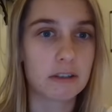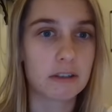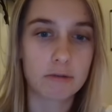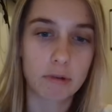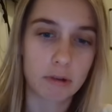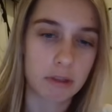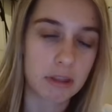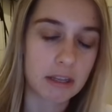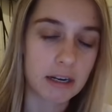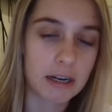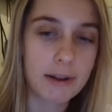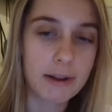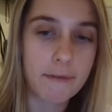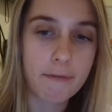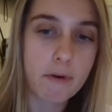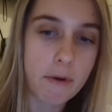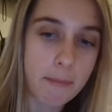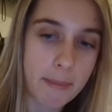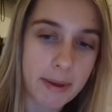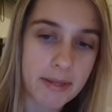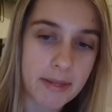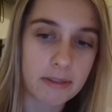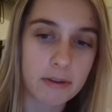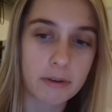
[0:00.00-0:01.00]
So I think
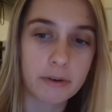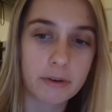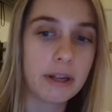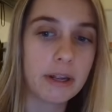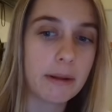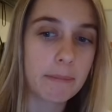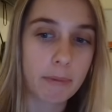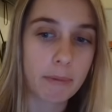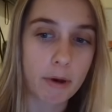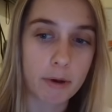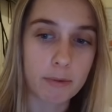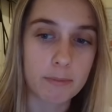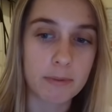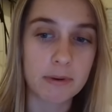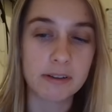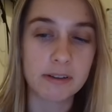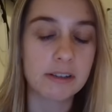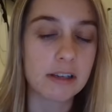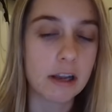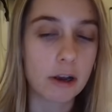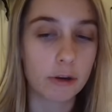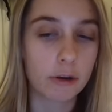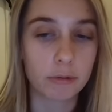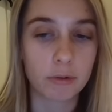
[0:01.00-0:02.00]
Livramento and Nick Pope and
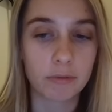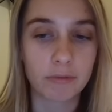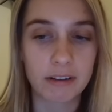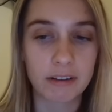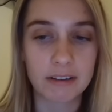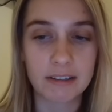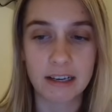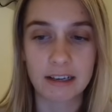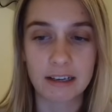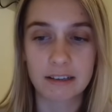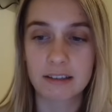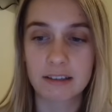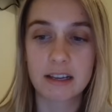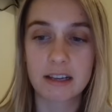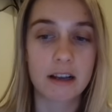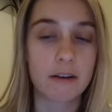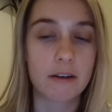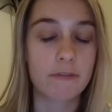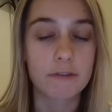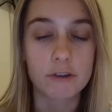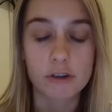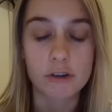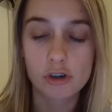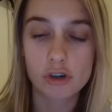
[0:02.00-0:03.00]
Lascelles were fantastic. I
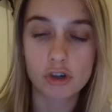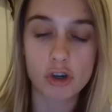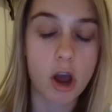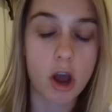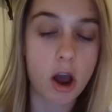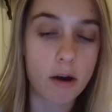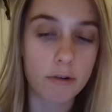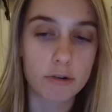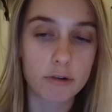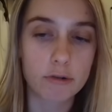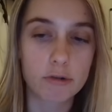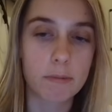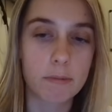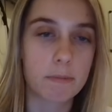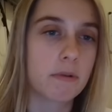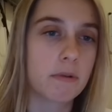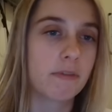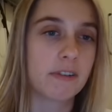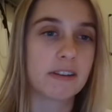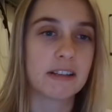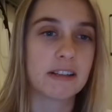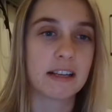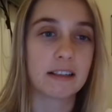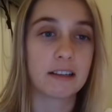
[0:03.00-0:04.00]
think Shaw and Trippier were
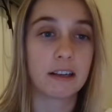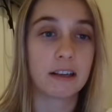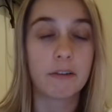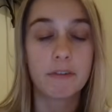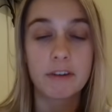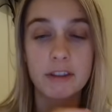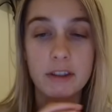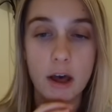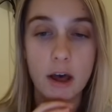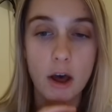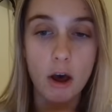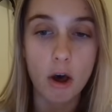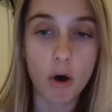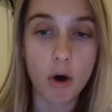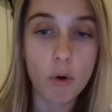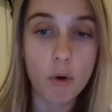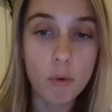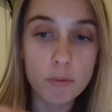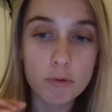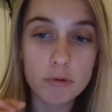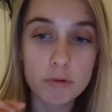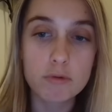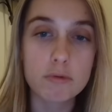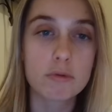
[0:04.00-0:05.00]
fantastic. I think that
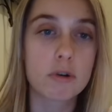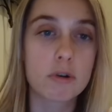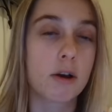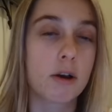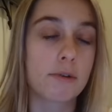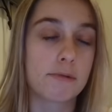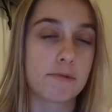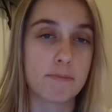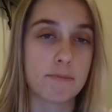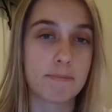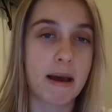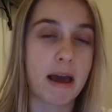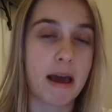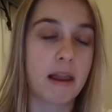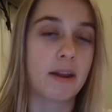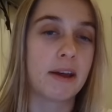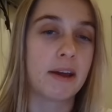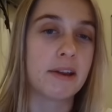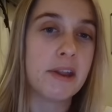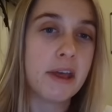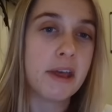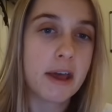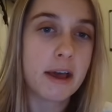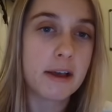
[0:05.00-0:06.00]
whole Newcastle
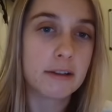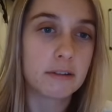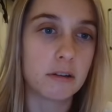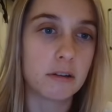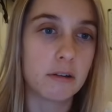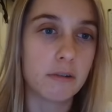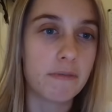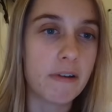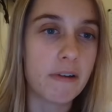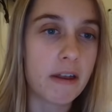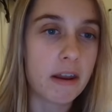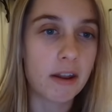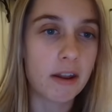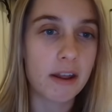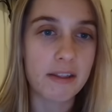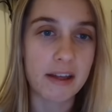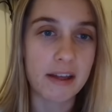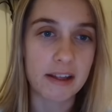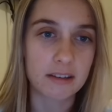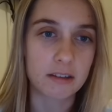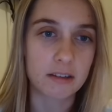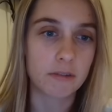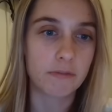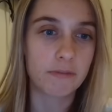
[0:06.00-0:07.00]
backline to defend like
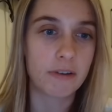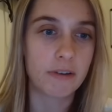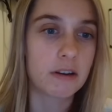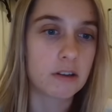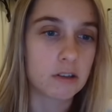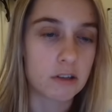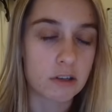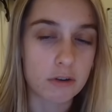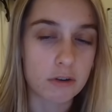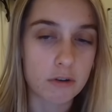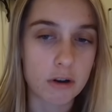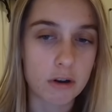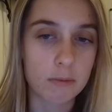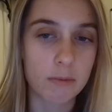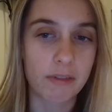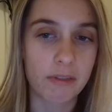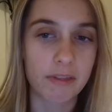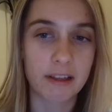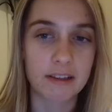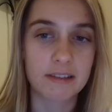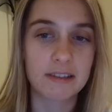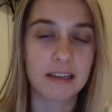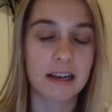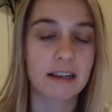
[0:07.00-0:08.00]
that, to defend as a unit, were
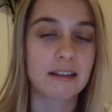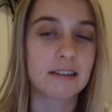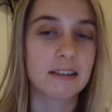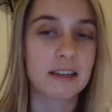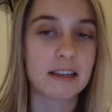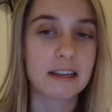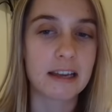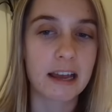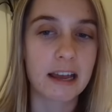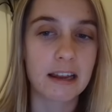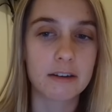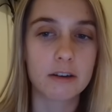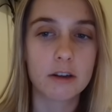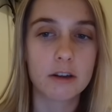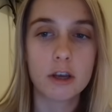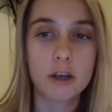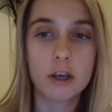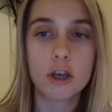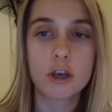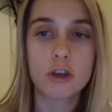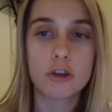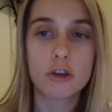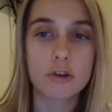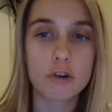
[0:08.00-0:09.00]
fantastic. And
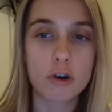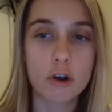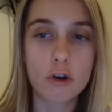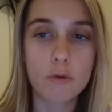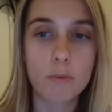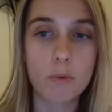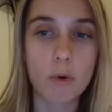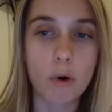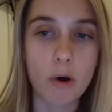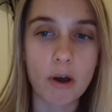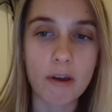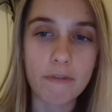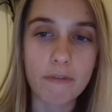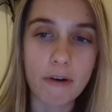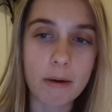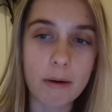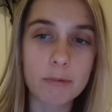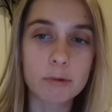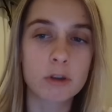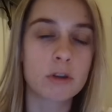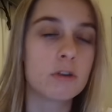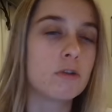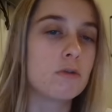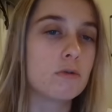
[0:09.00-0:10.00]
you know what? If I
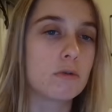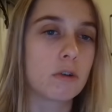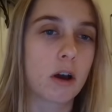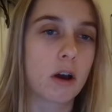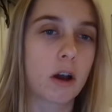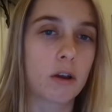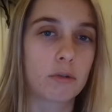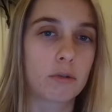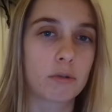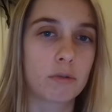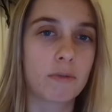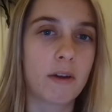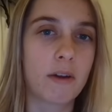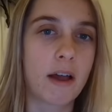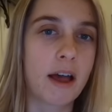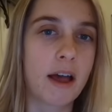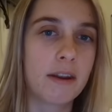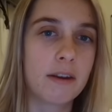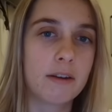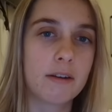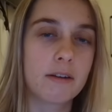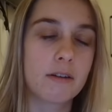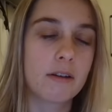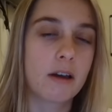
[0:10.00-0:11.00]
was a Newcastle
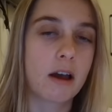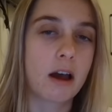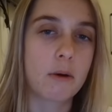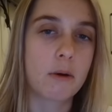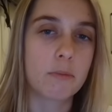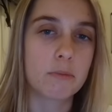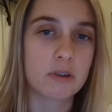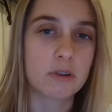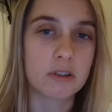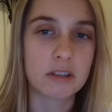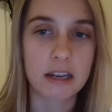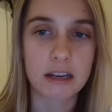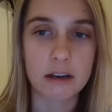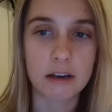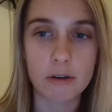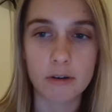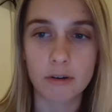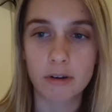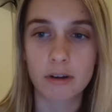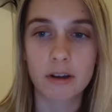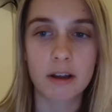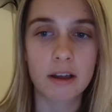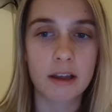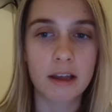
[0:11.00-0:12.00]
fan, I would say,
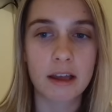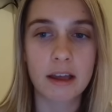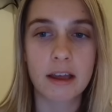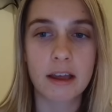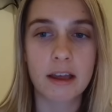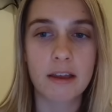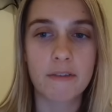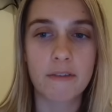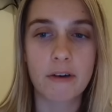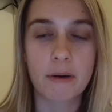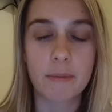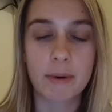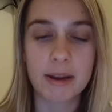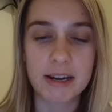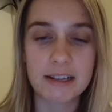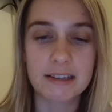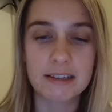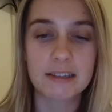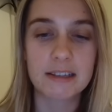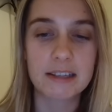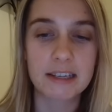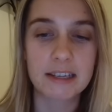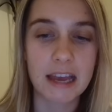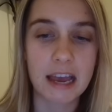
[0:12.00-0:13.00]
look, if I went
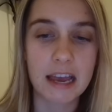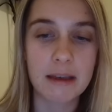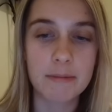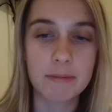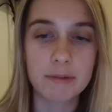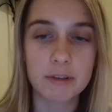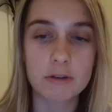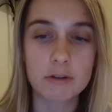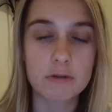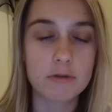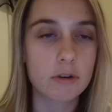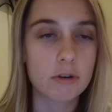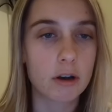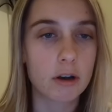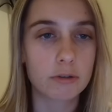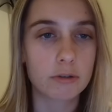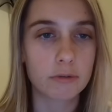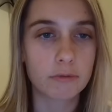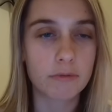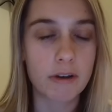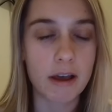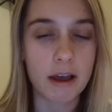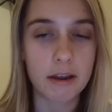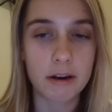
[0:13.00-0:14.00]
into the game as a
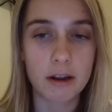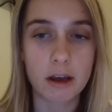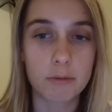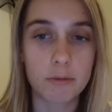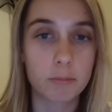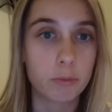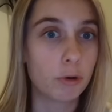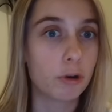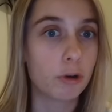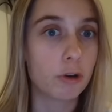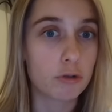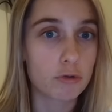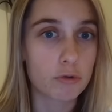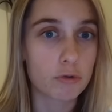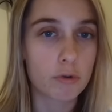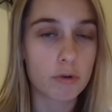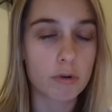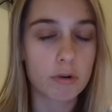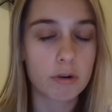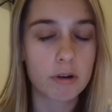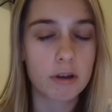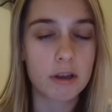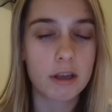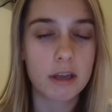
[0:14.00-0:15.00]
Newcastle fan, I'd want a
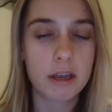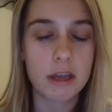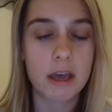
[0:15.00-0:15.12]
draw.